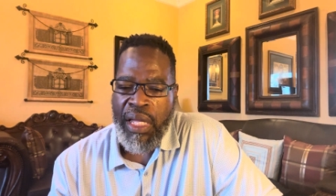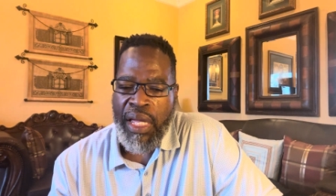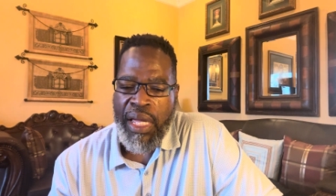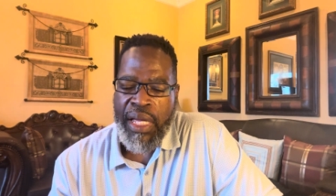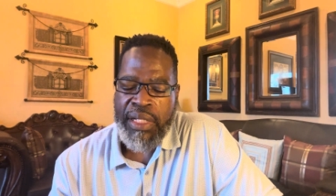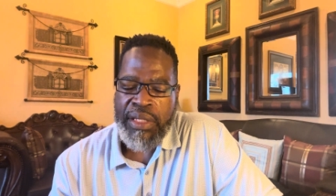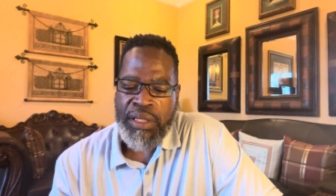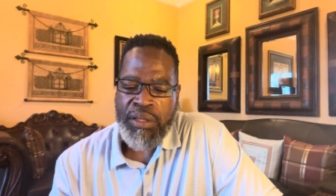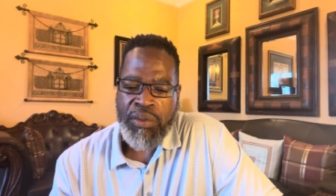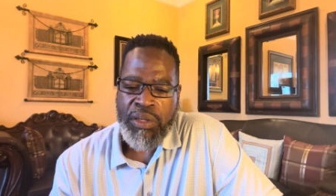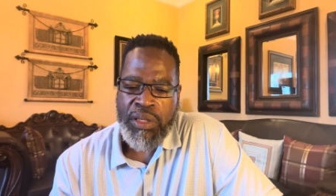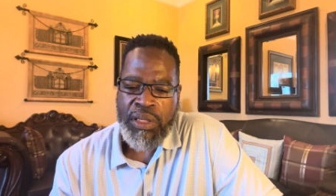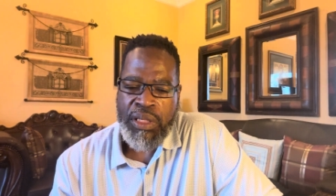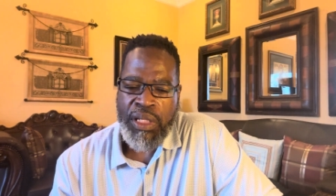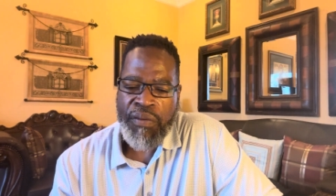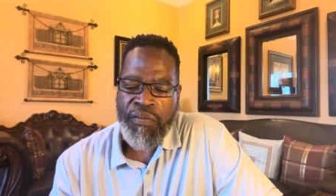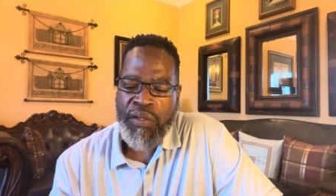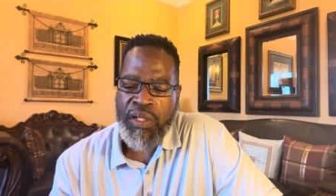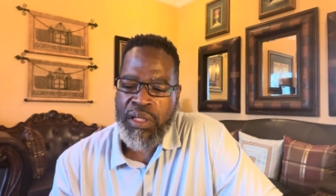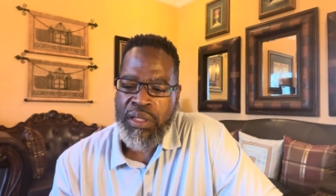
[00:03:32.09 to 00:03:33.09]
As he was
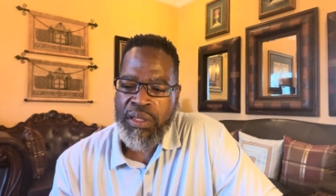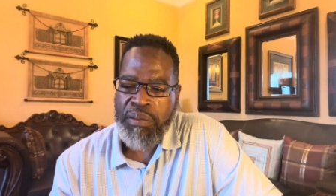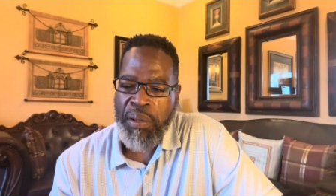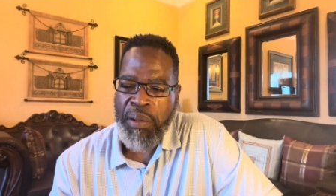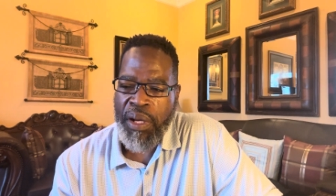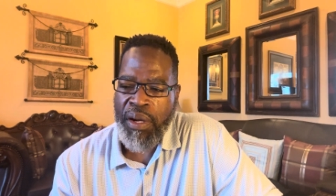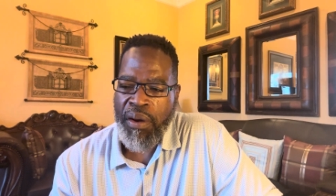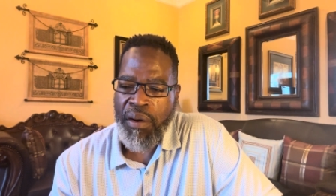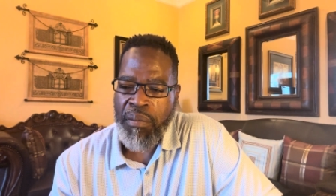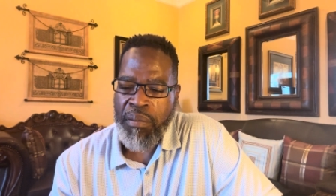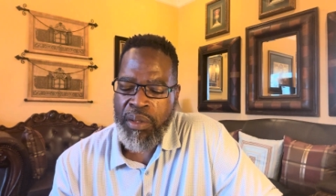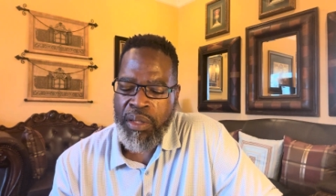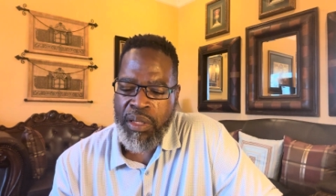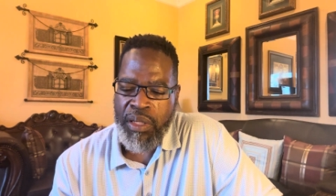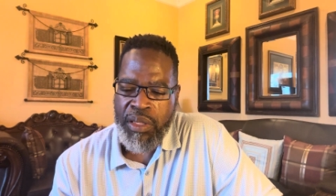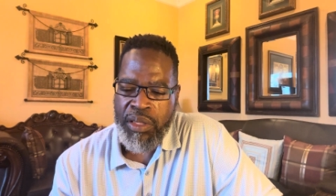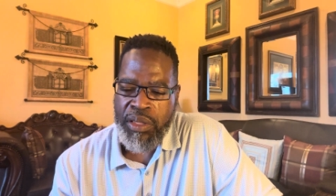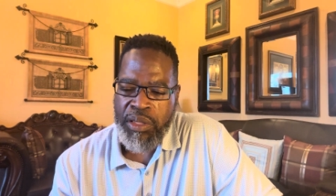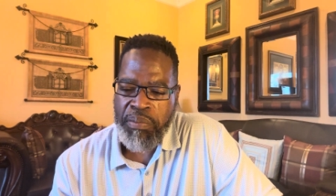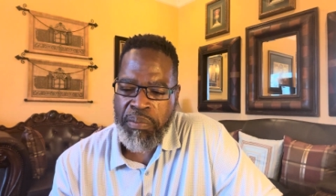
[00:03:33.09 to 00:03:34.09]
giving this parable and
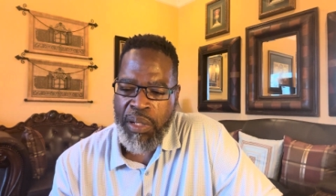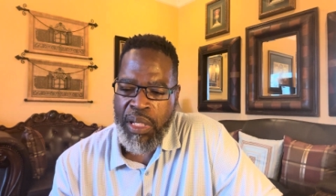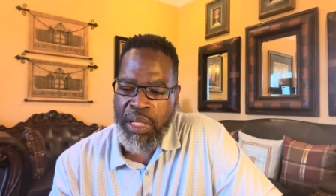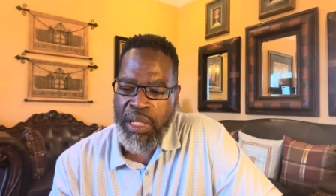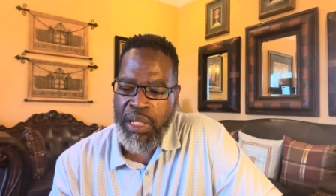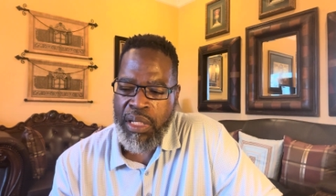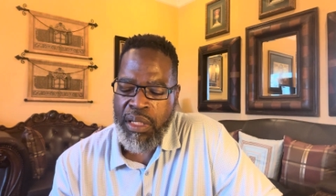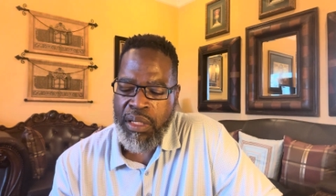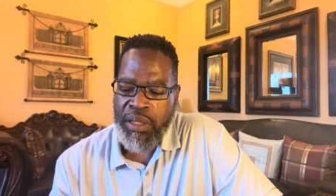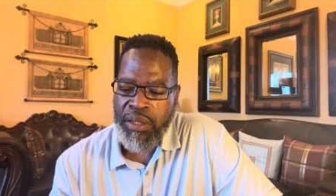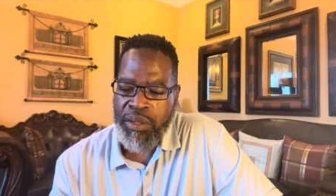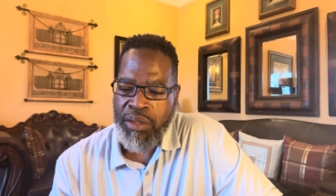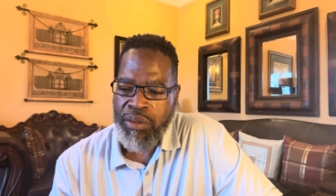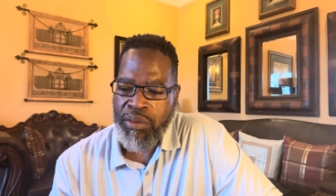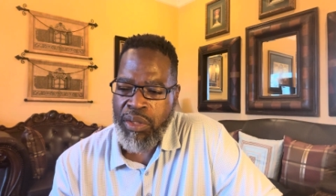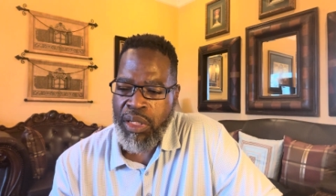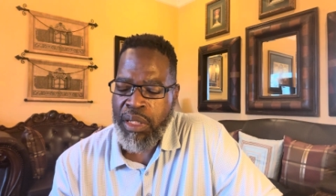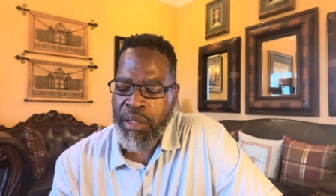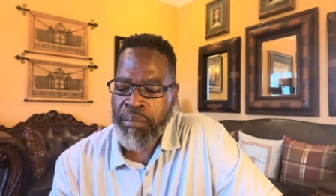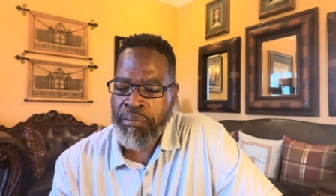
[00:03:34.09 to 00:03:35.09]
explaining it to
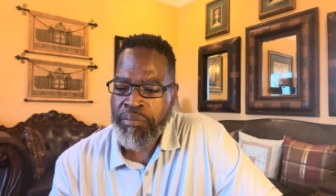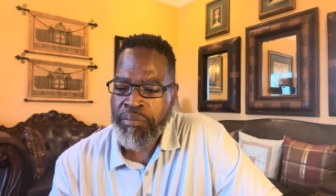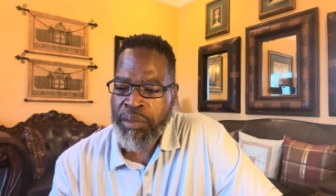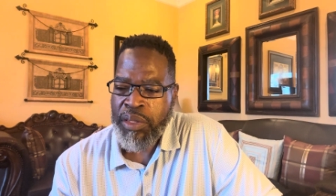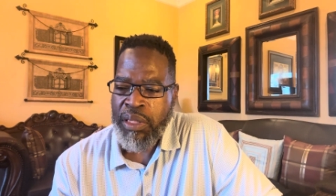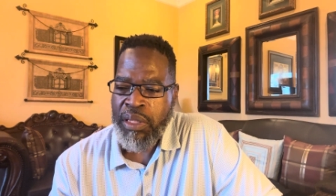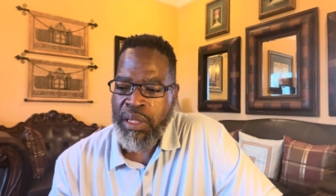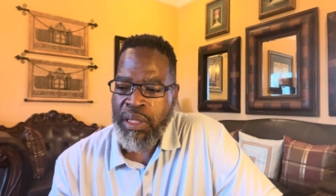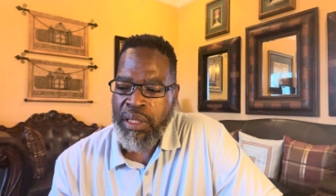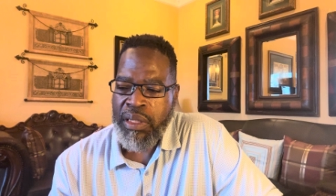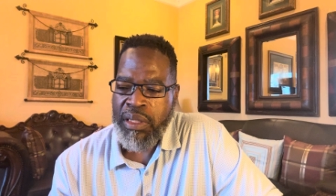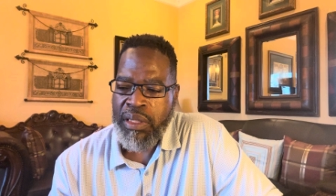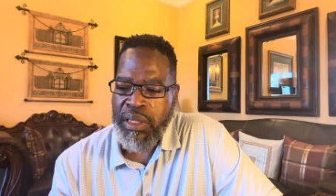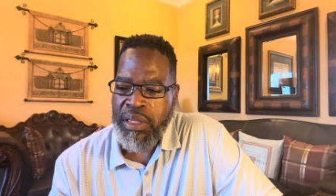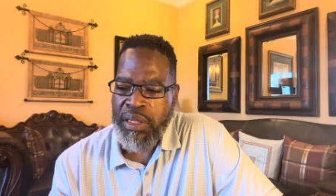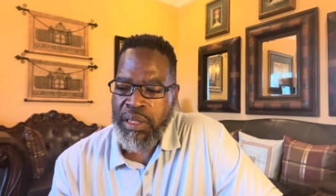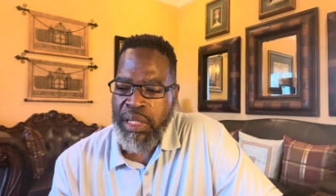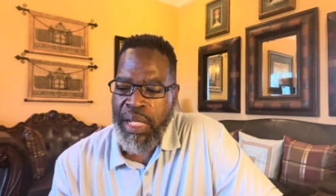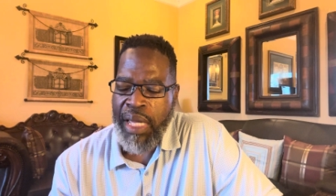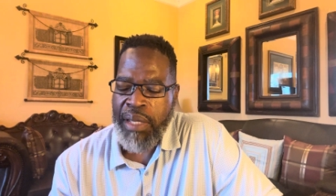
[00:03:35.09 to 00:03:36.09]
them, the
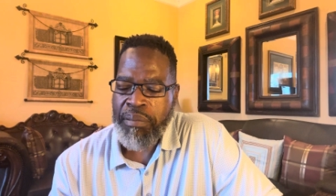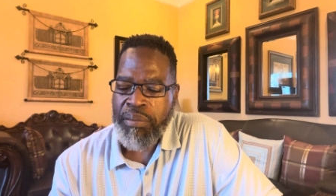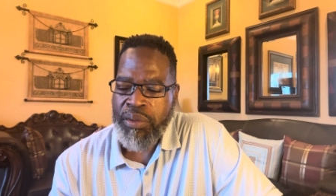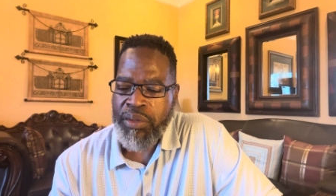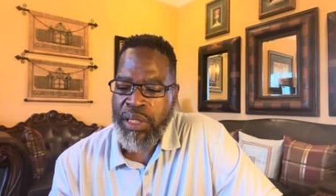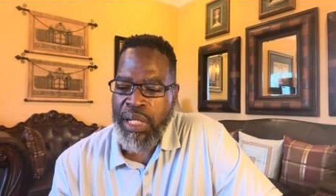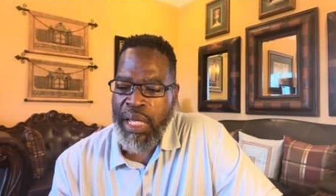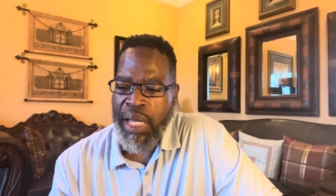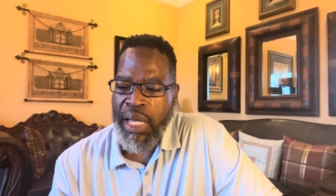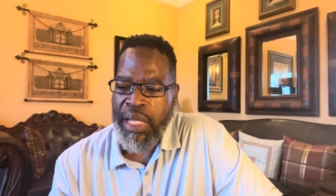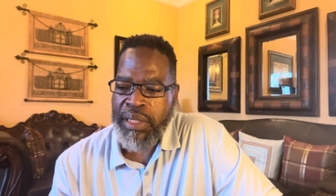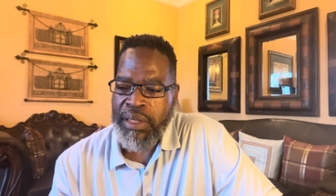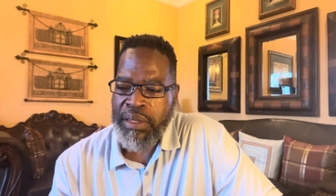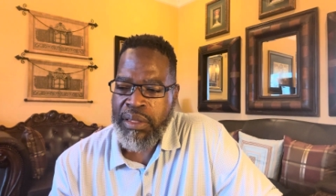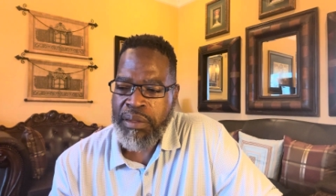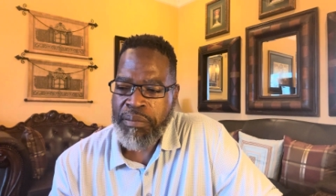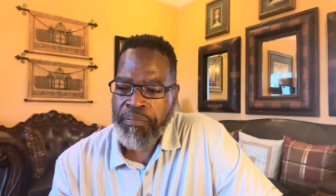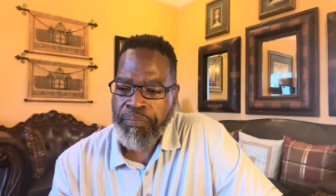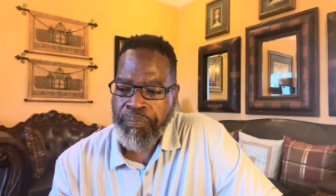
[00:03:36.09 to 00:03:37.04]
disciples asked,